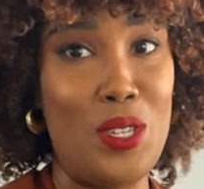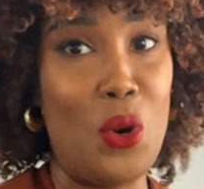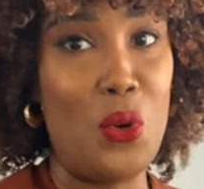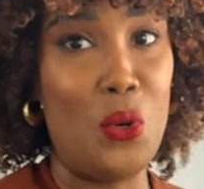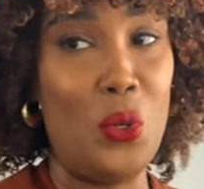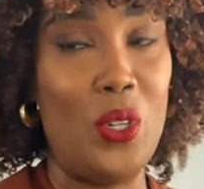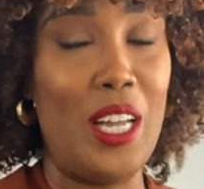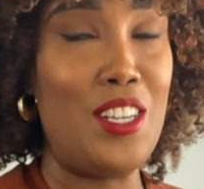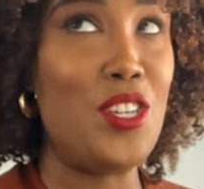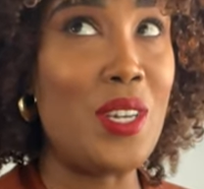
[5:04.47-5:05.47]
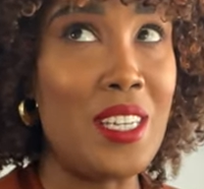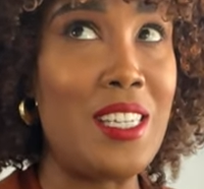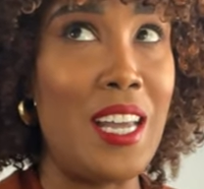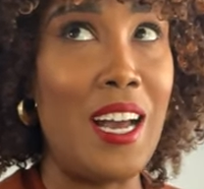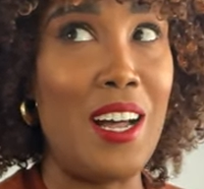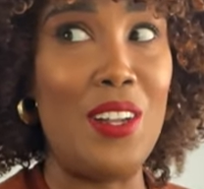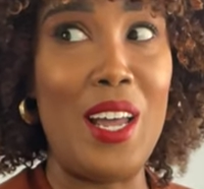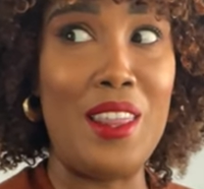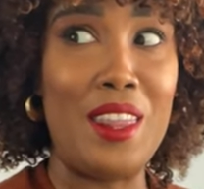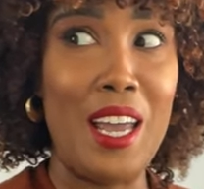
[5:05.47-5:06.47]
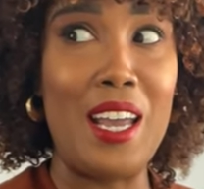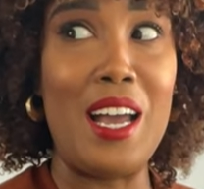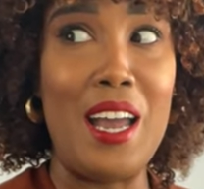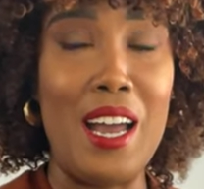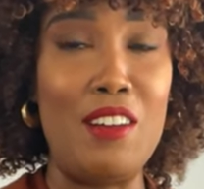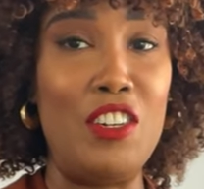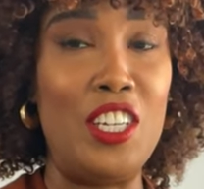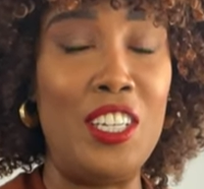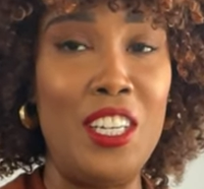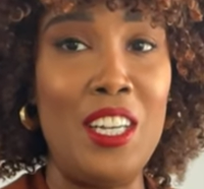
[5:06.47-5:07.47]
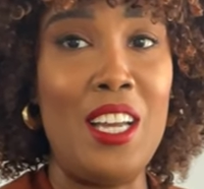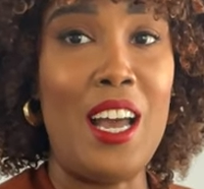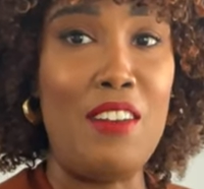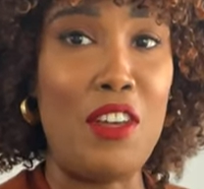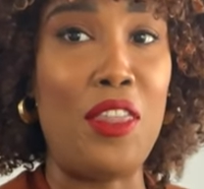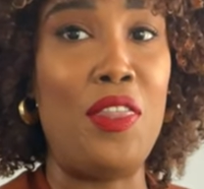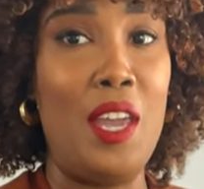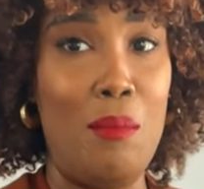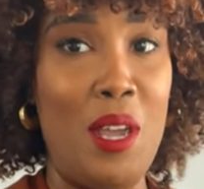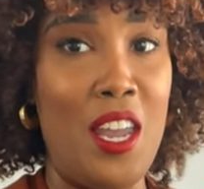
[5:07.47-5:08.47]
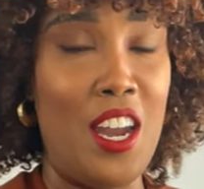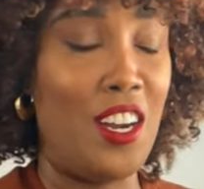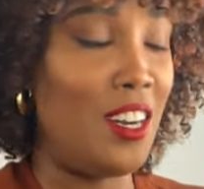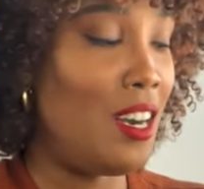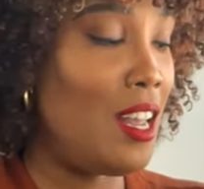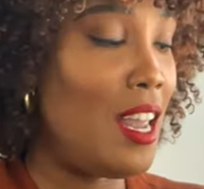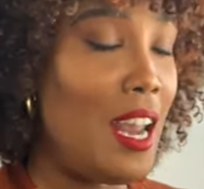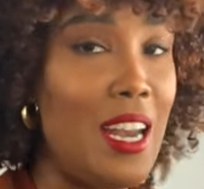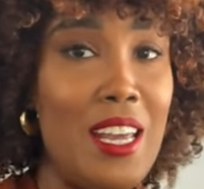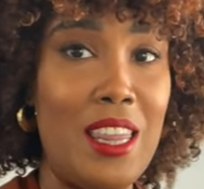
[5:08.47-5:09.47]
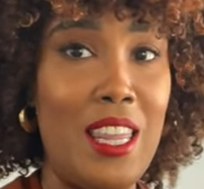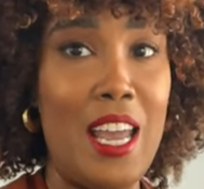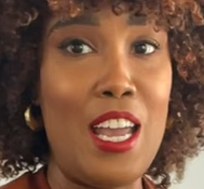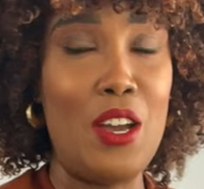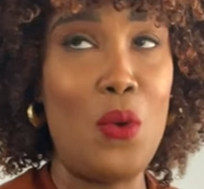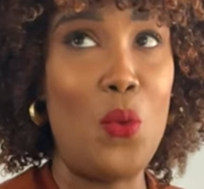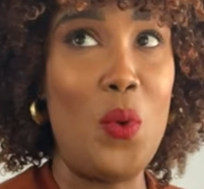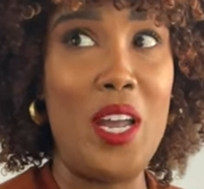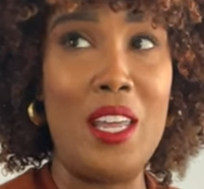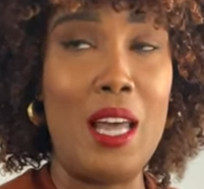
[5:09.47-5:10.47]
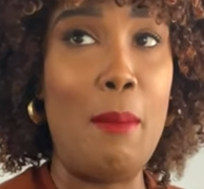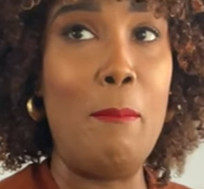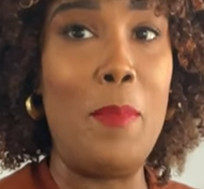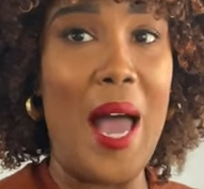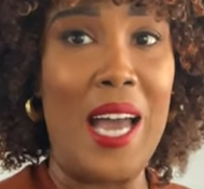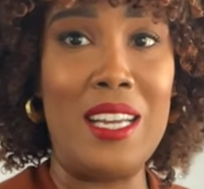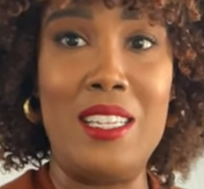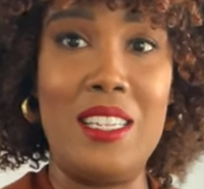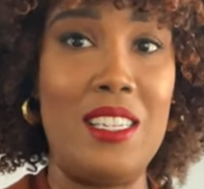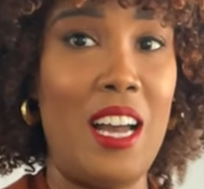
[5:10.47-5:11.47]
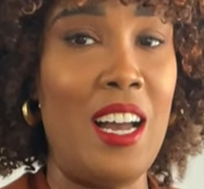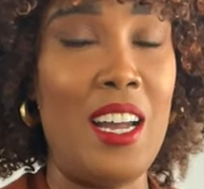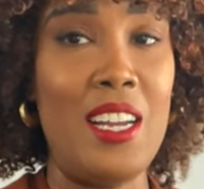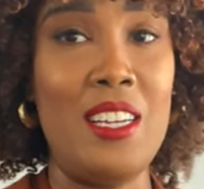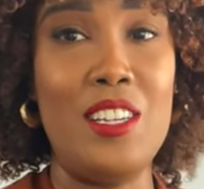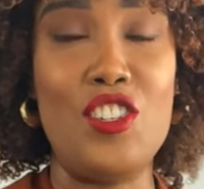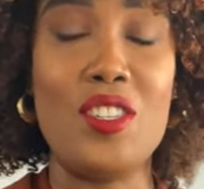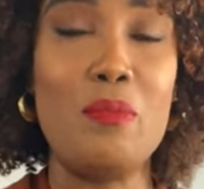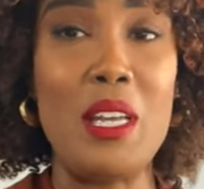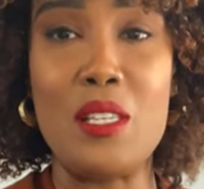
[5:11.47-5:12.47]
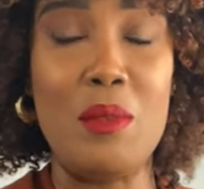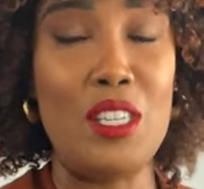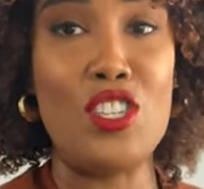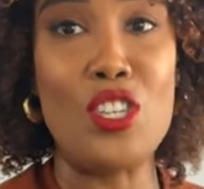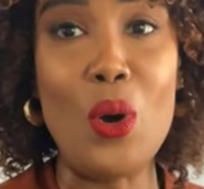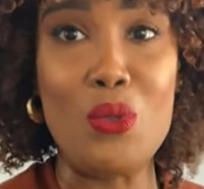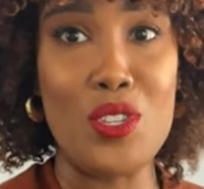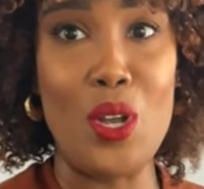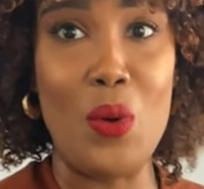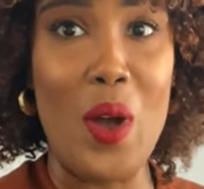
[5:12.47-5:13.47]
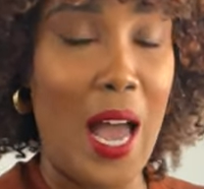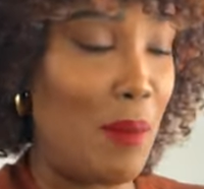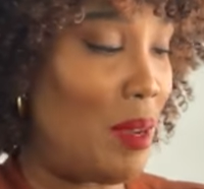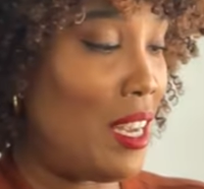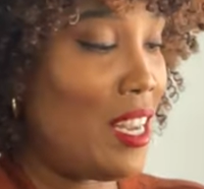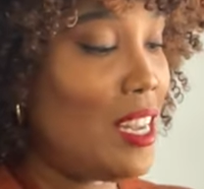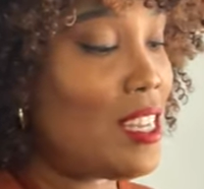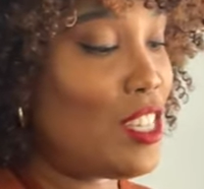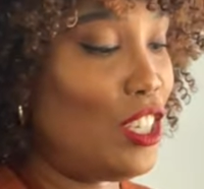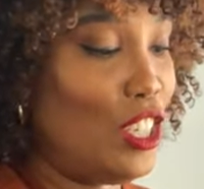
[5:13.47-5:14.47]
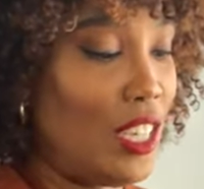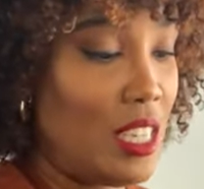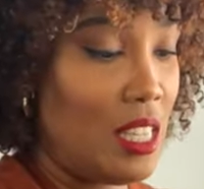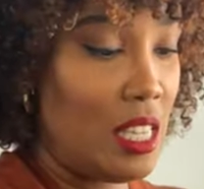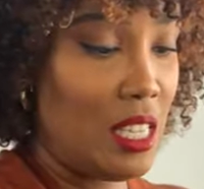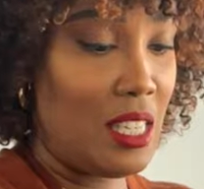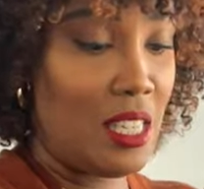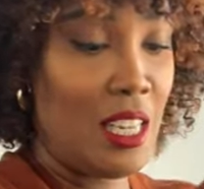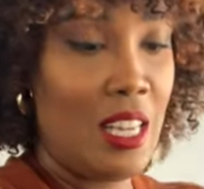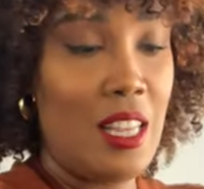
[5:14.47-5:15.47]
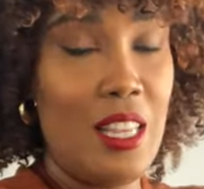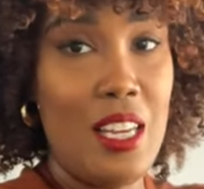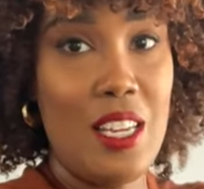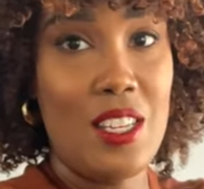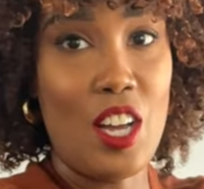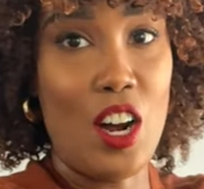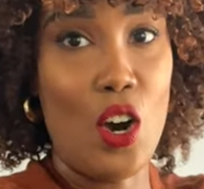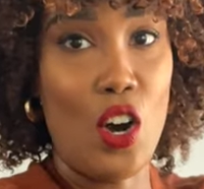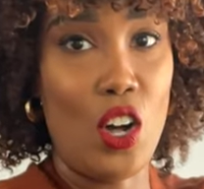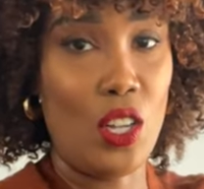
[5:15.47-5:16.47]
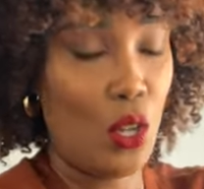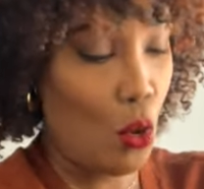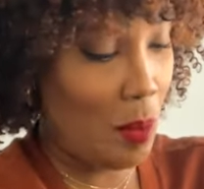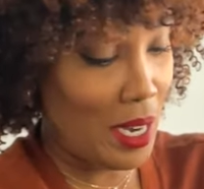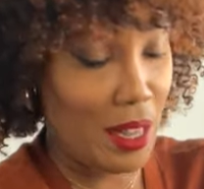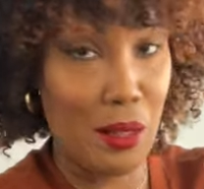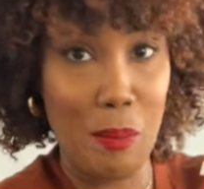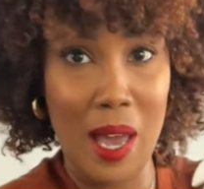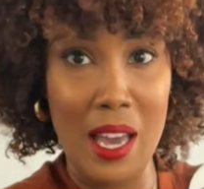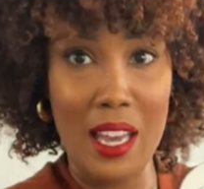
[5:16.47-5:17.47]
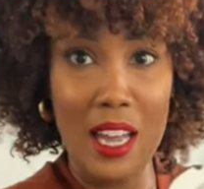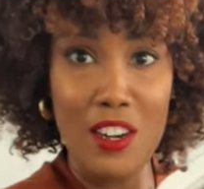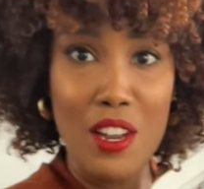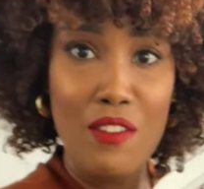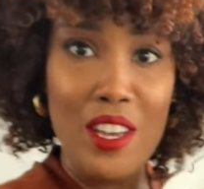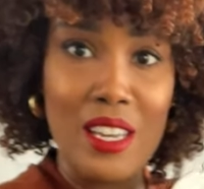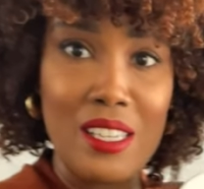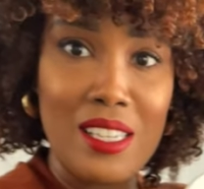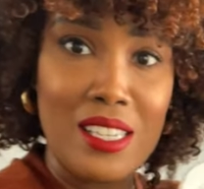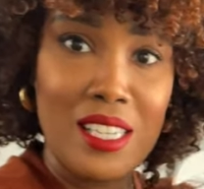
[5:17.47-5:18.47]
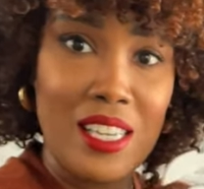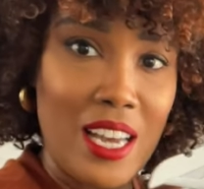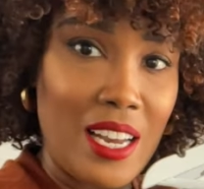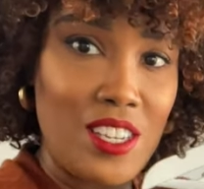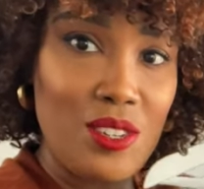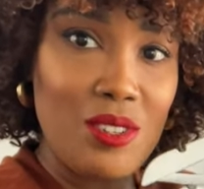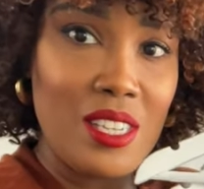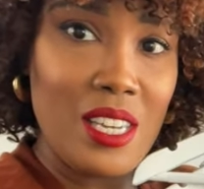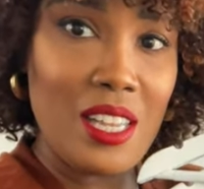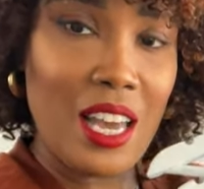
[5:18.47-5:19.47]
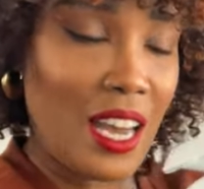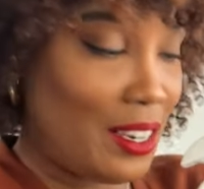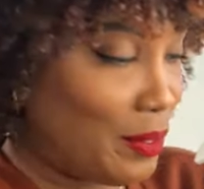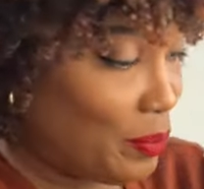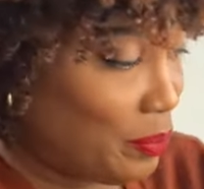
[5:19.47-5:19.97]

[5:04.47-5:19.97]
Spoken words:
so cool. As you can tell, I think I have a theme here. Anything with a back design just makes me so, so happy. So look at this. These are all open at the back. I don't know if you can see that. Do you see that?